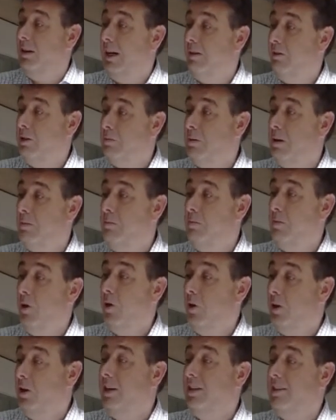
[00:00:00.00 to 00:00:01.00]
How is
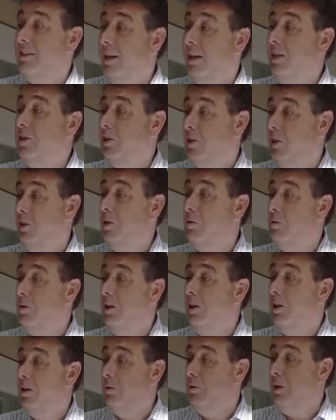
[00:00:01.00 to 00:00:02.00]
my organisation going to
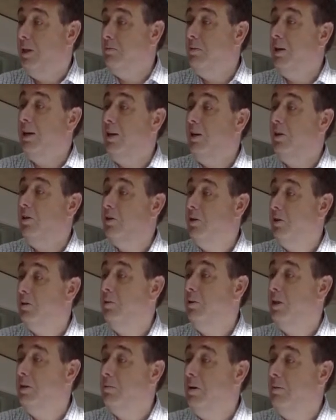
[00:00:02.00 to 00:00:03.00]
work? Where's my costs?
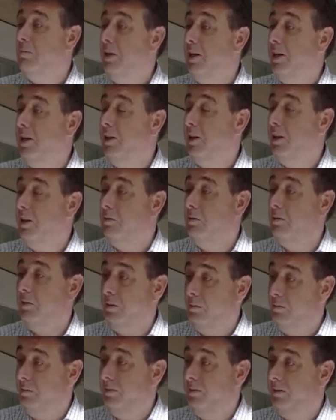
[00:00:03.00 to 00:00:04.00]
Where's my money going to come from?